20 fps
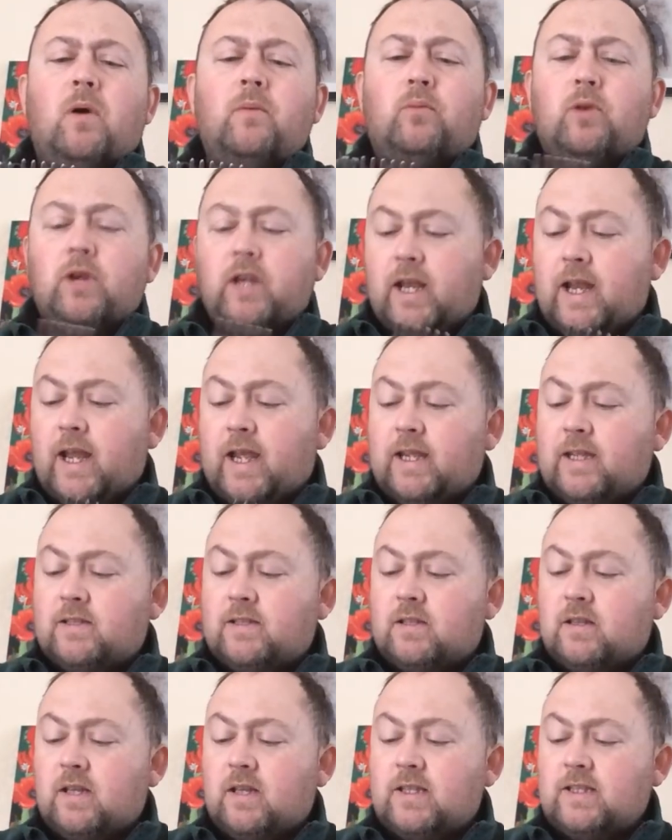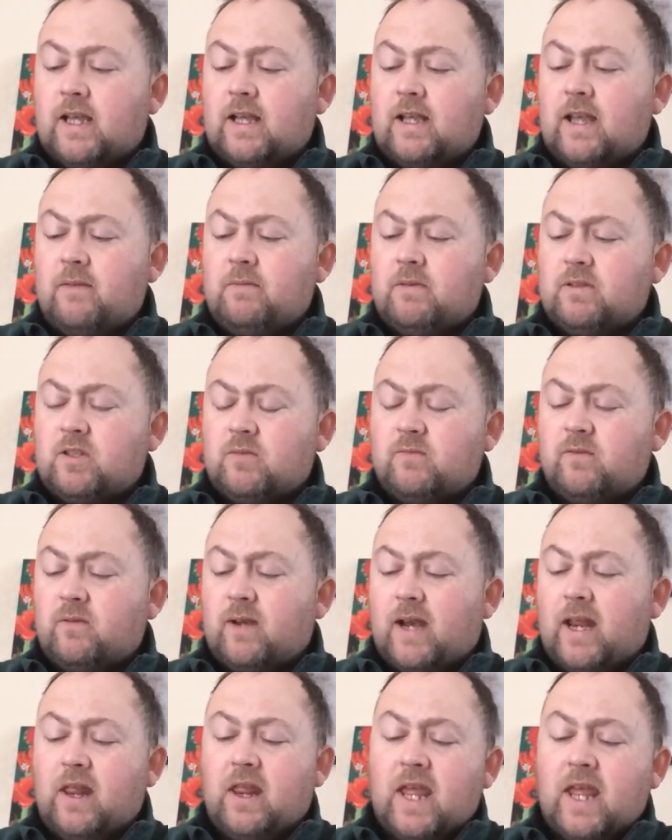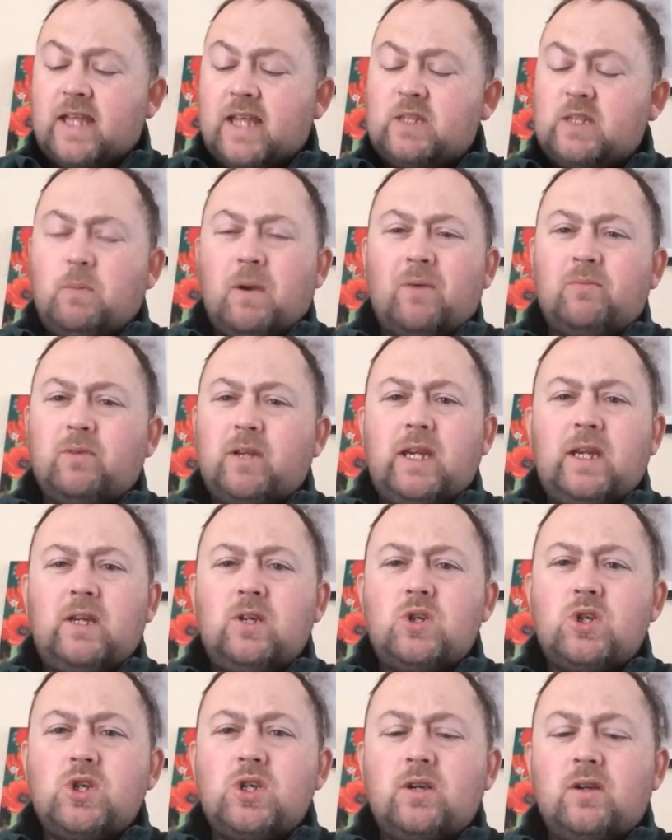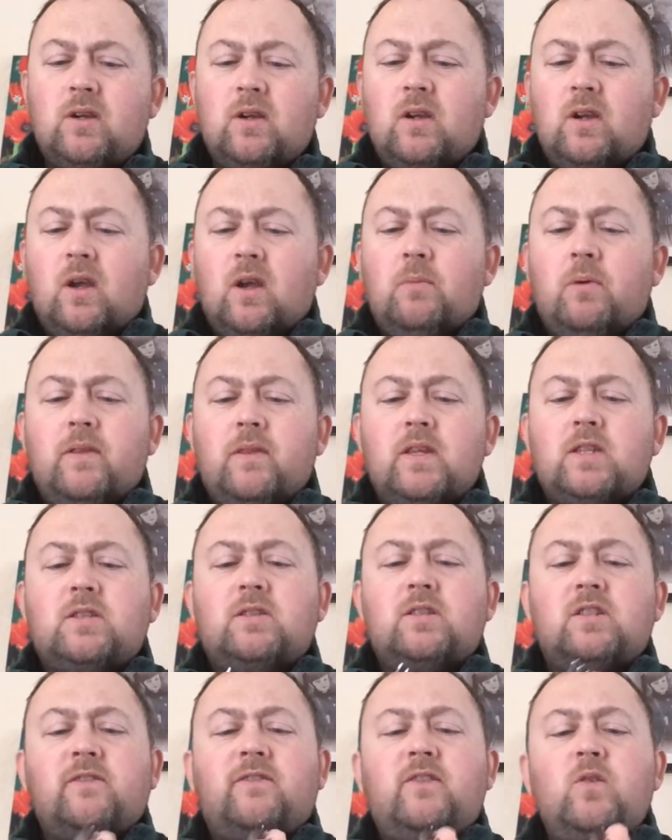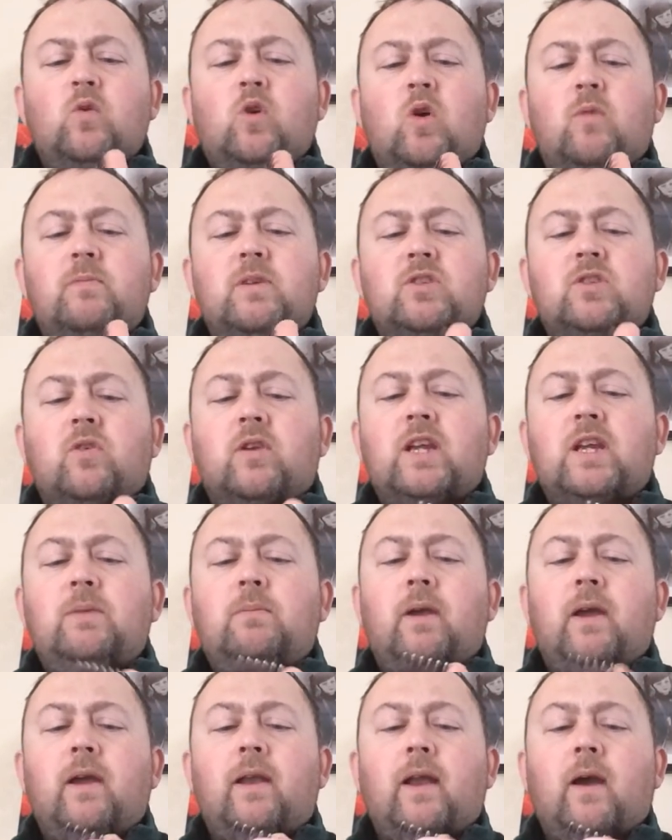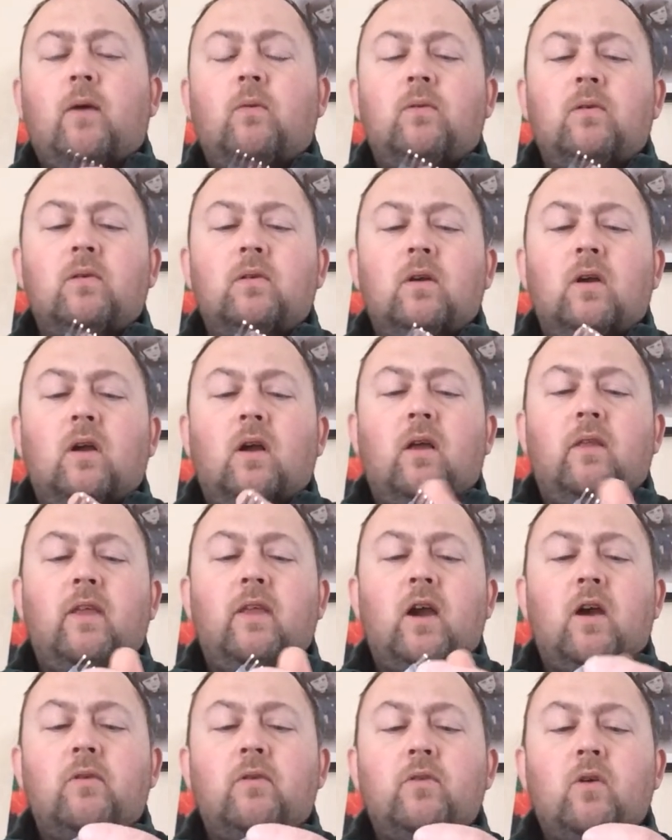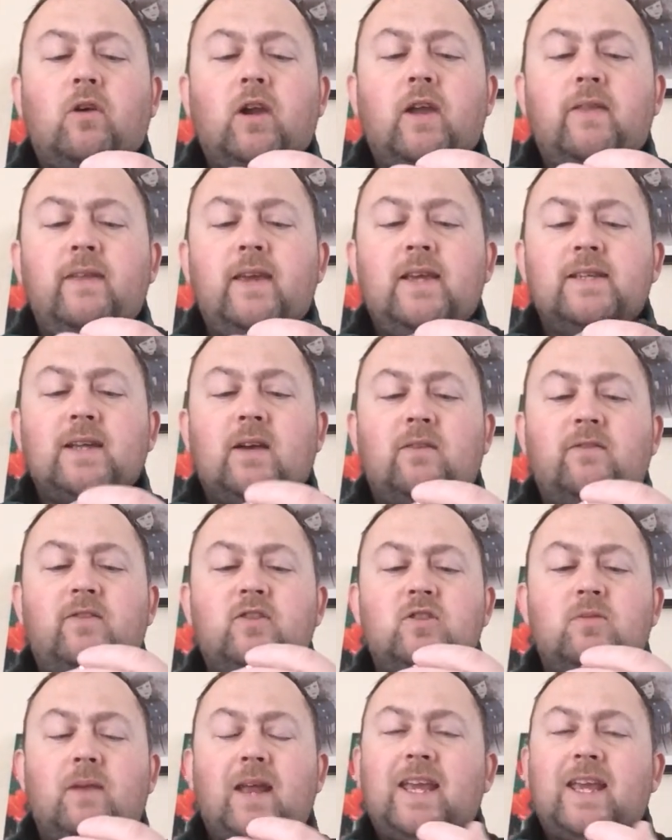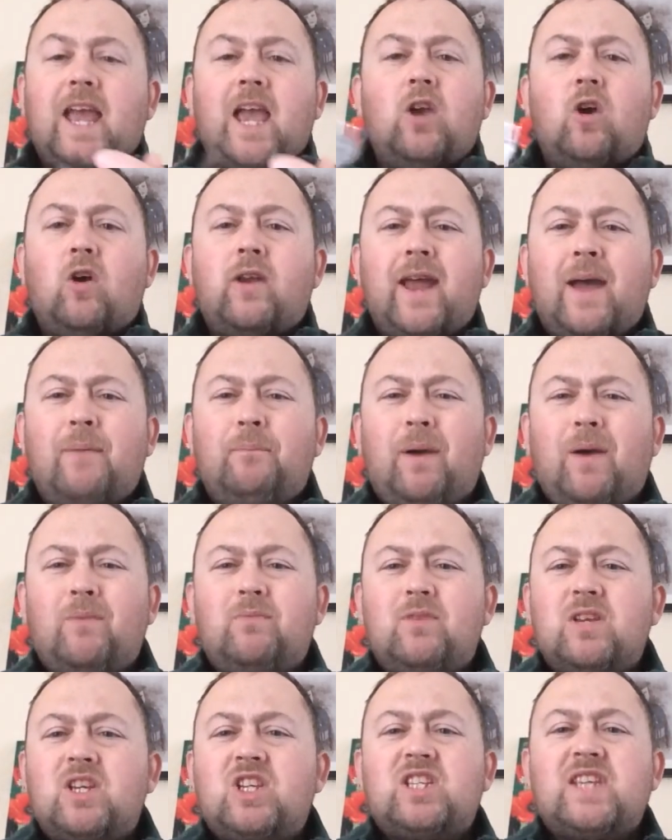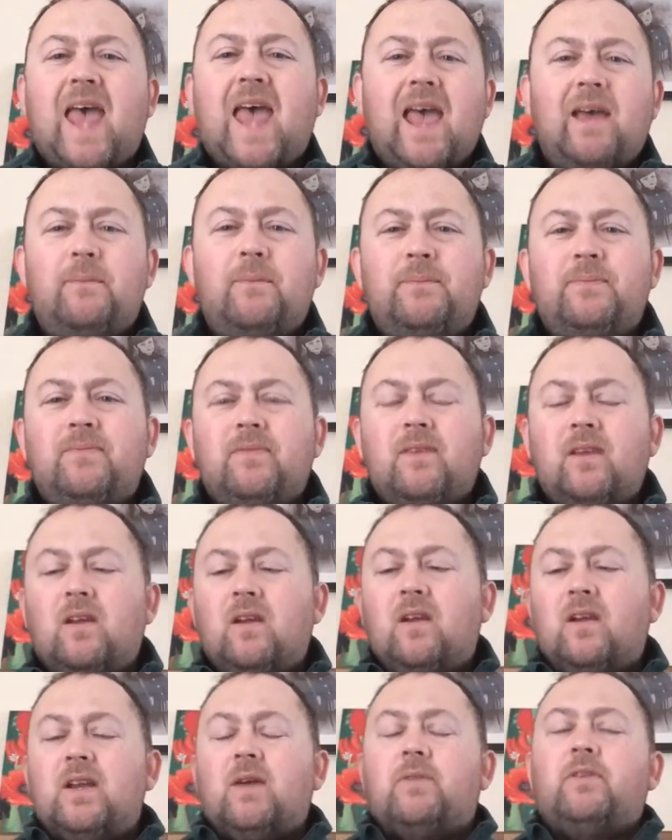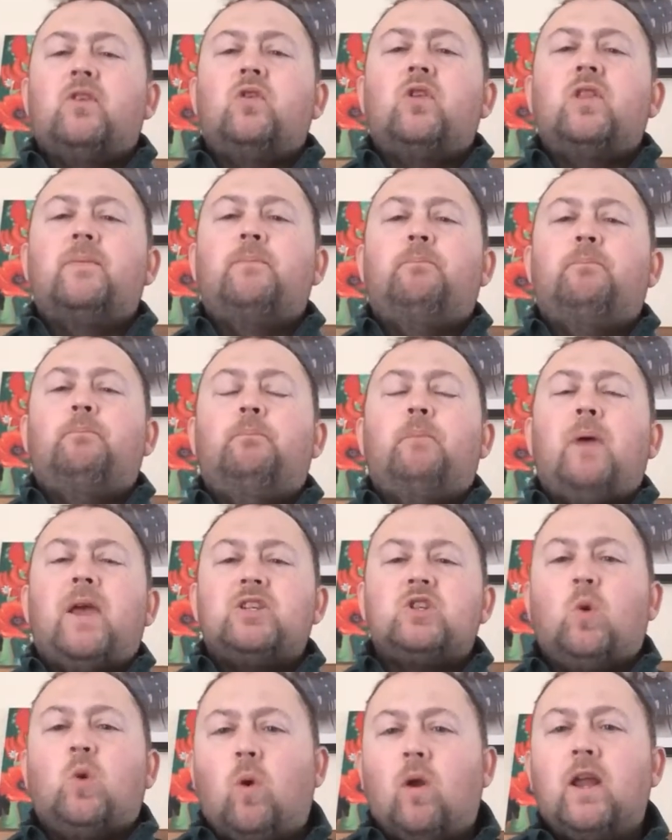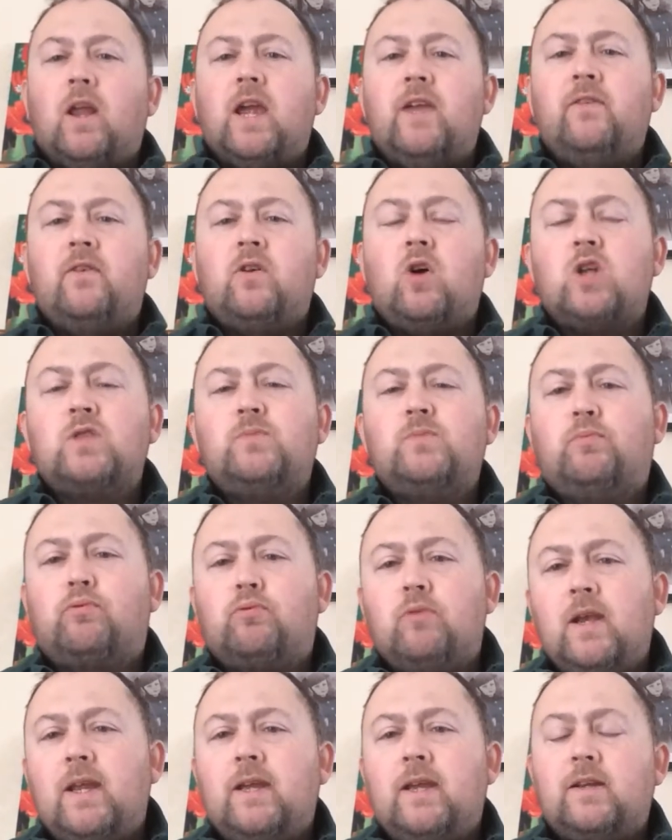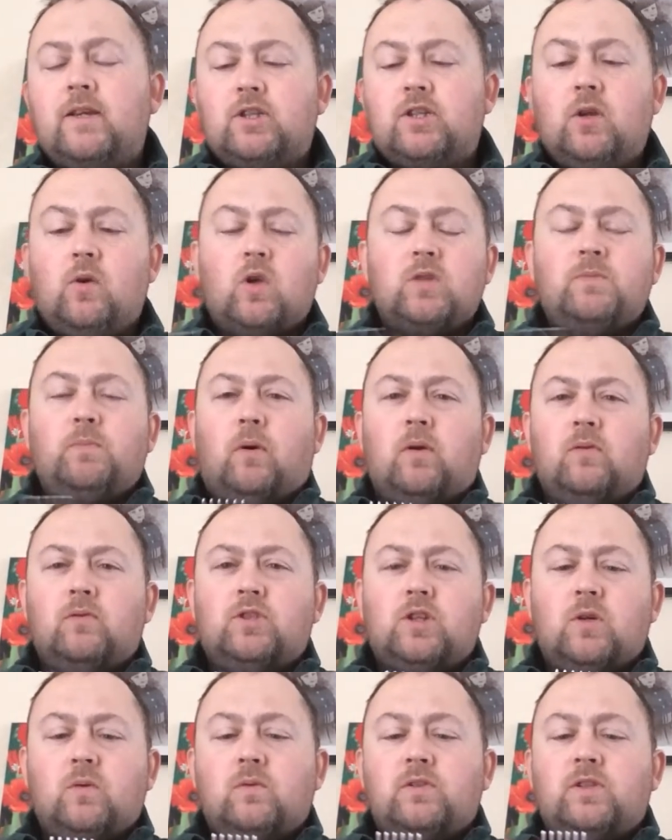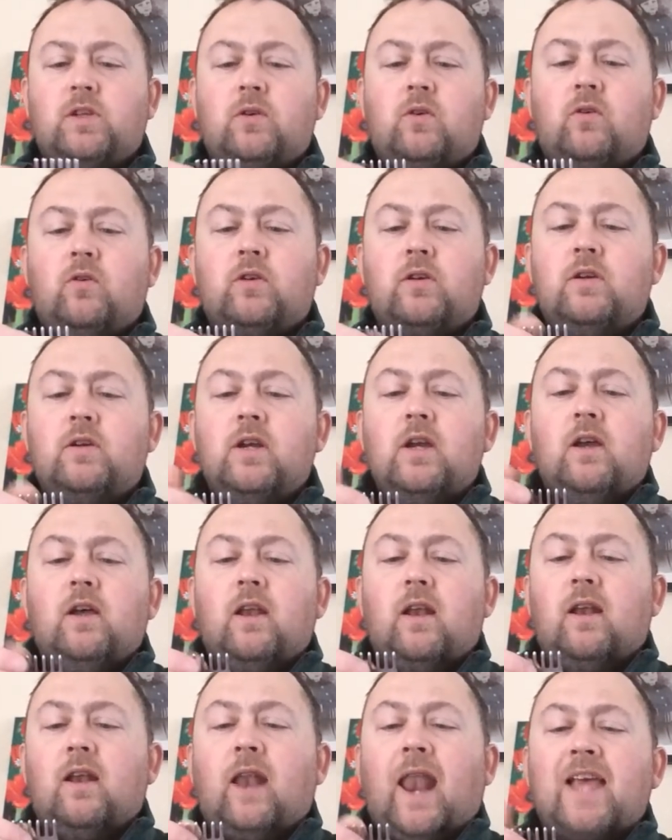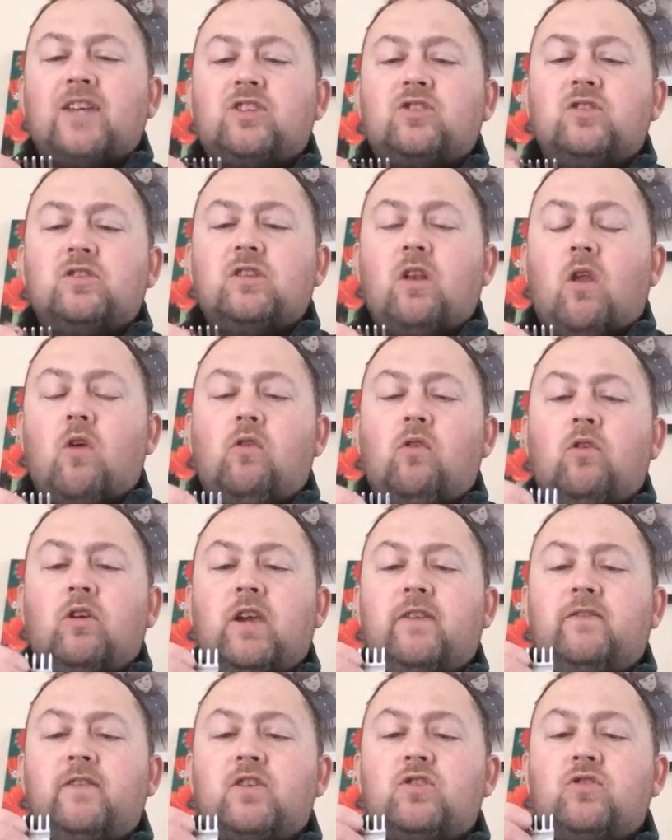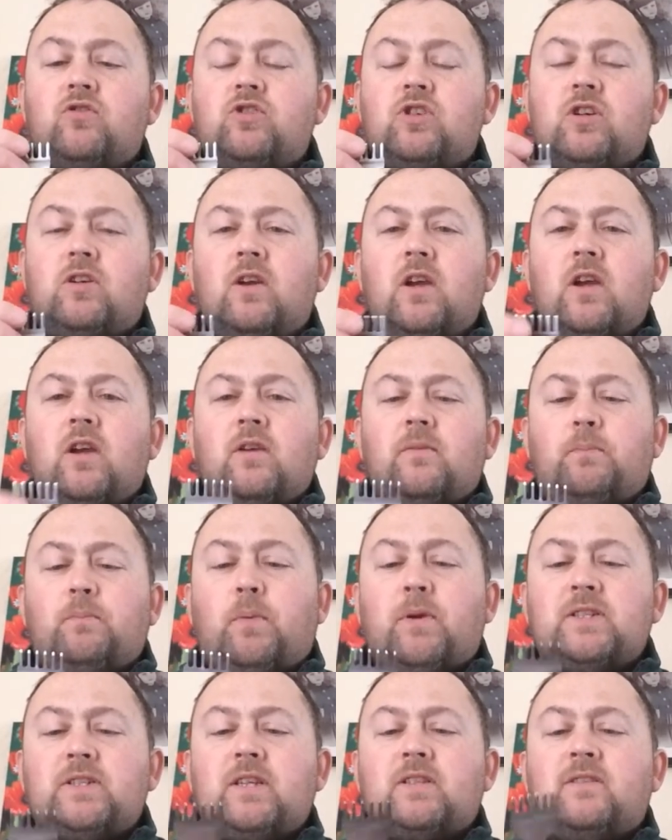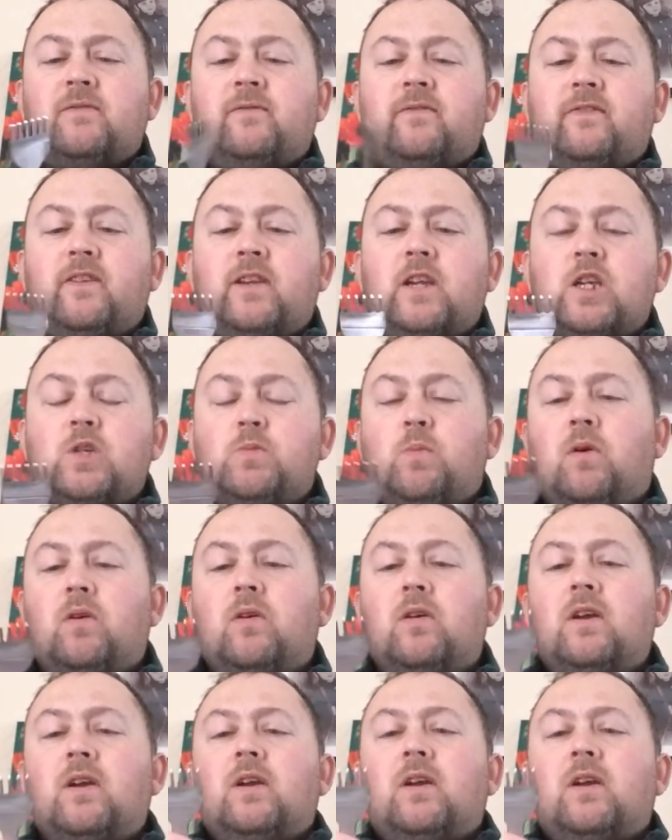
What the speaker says: pricking irons and things like that. They're something like £30 each. But there's a few companies on eBay now that are knocking these out for something like £8 or £9 a set. Now they're not the best quality, they're not as brilliant as the Osborne tools, they're not going to last as long or give you such a persistent finish, but